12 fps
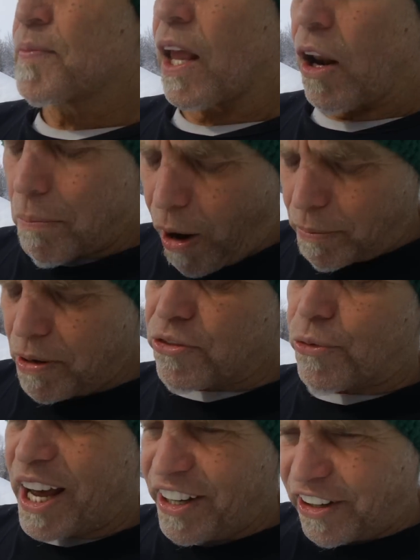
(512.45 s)
and Obama
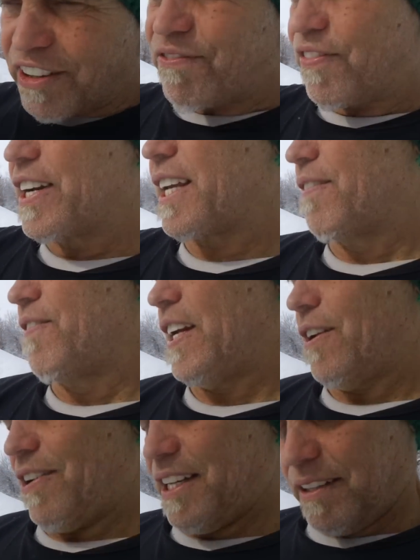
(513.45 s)
threatened to freaking
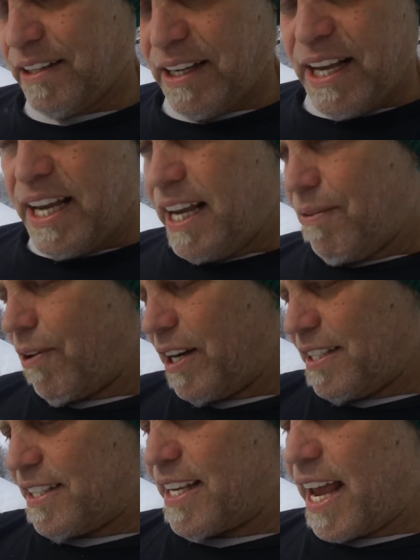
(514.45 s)
veto it, what
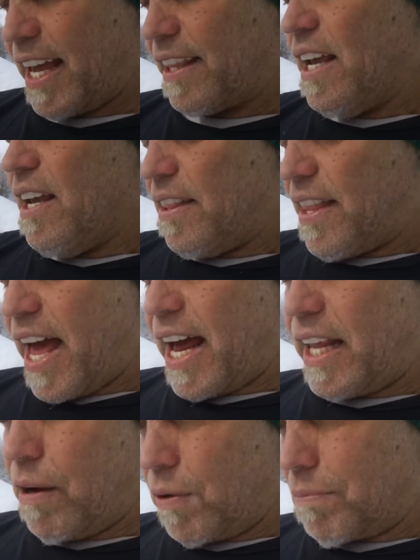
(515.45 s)
it said that
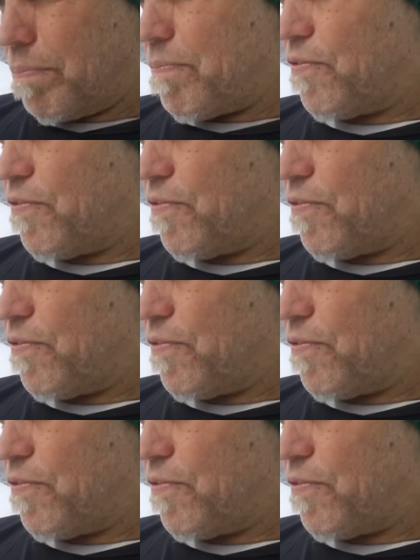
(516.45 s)
it would